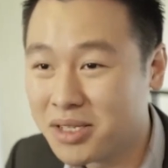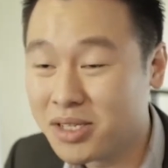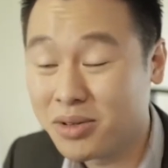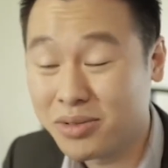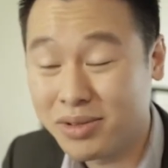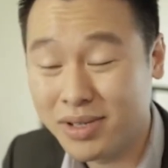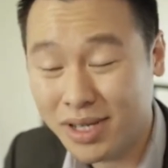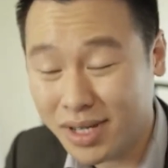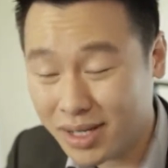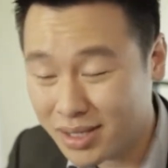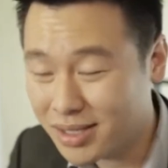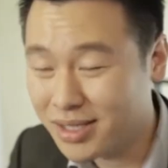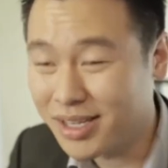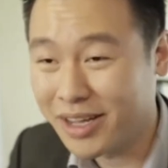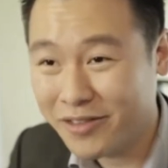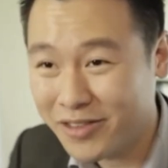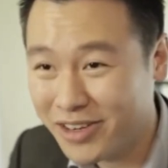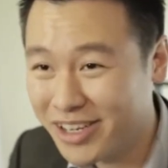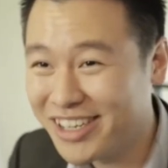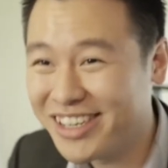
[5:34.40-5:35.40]
So yes,
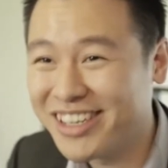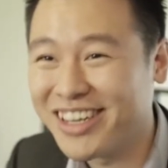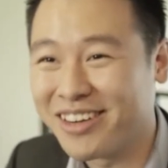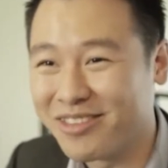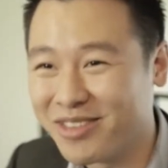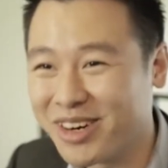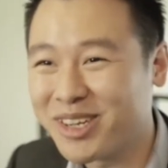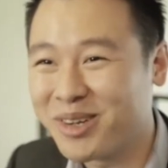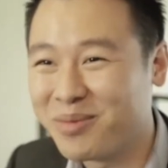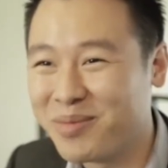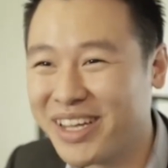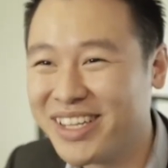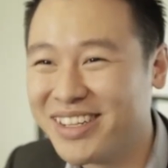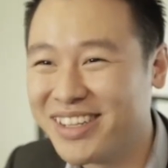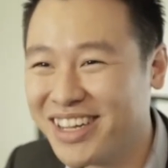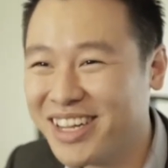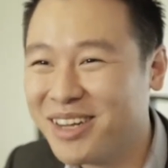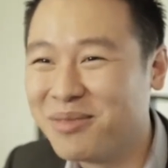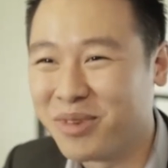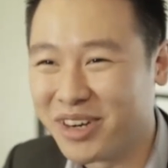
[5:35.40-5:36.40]
definitely I recommend
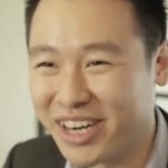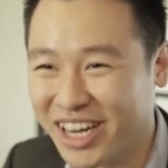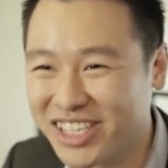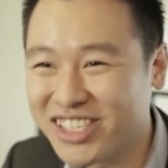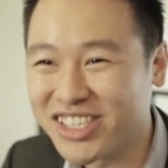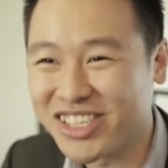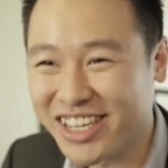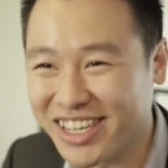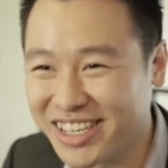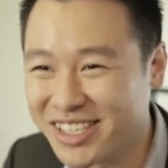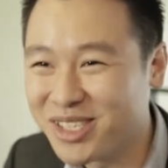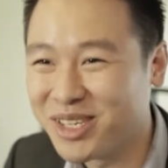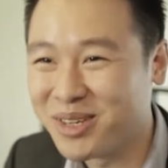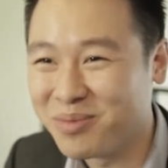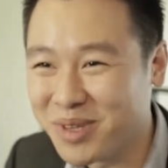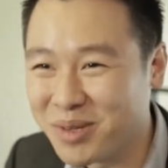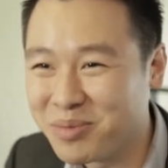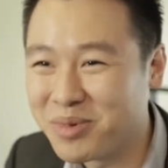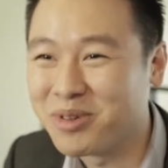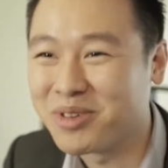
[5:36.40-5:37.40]
Monash again to the
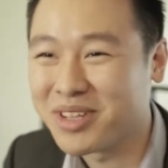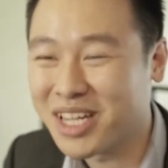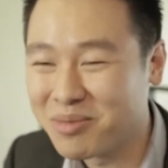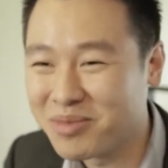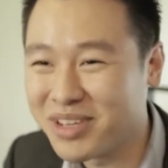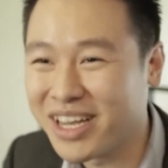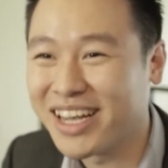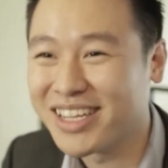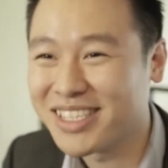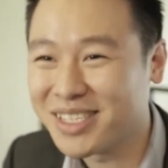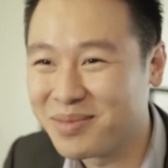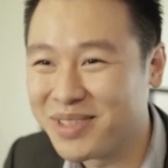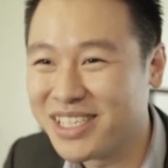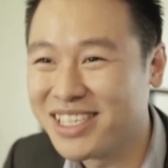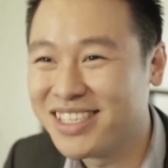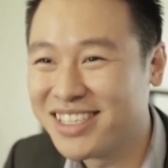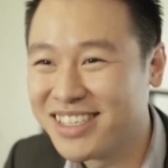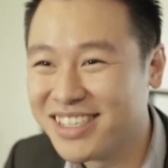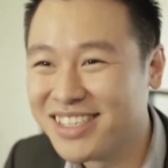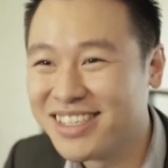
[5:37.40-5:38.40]
people who come to ask
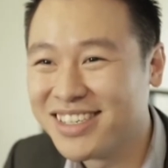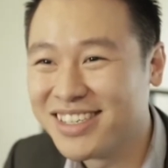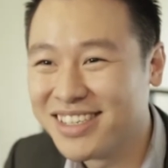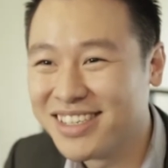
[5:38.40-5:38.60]
me.